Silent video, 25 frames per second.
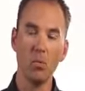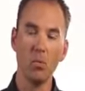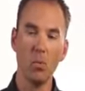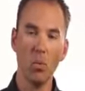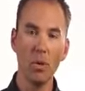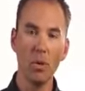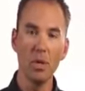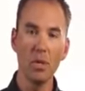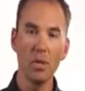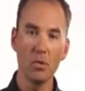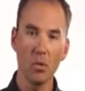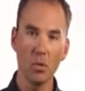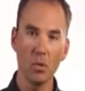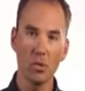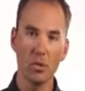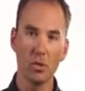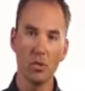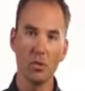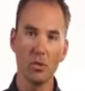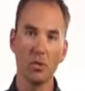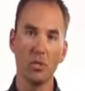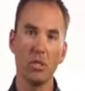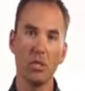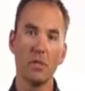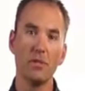one in
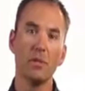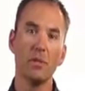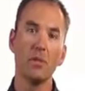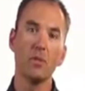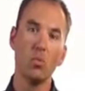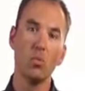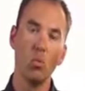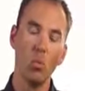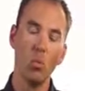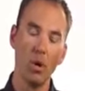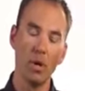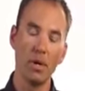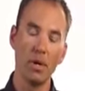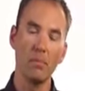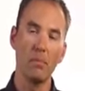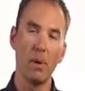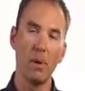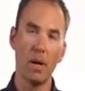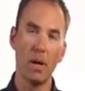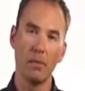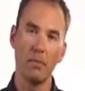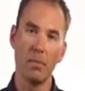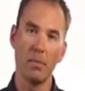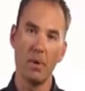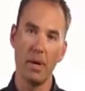torsional stiffness, one in
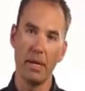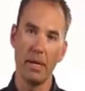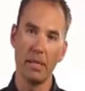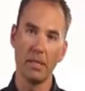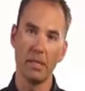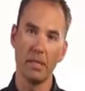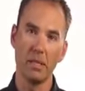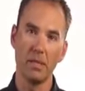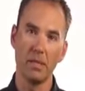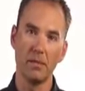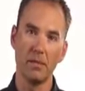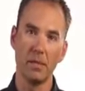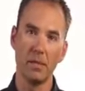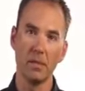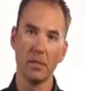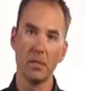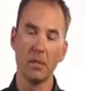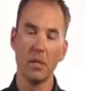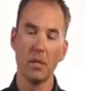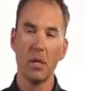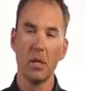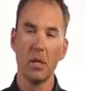bottom bracket stiffness.